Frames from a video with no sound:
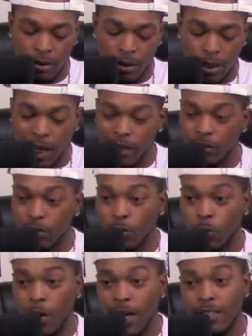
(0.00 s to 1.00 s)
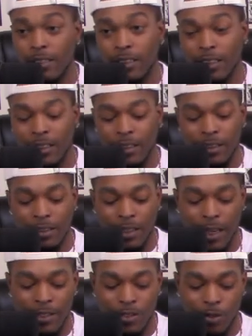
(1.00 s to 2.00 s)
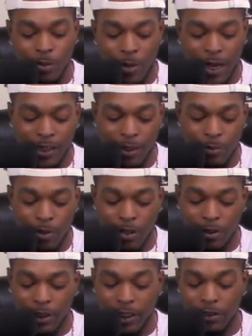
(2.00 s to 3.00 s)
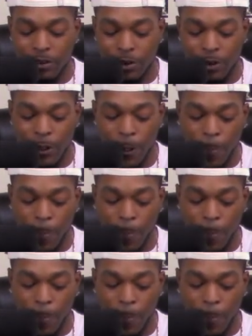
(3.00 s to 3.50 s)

I don't know why this guy is so mad at Brother Nature.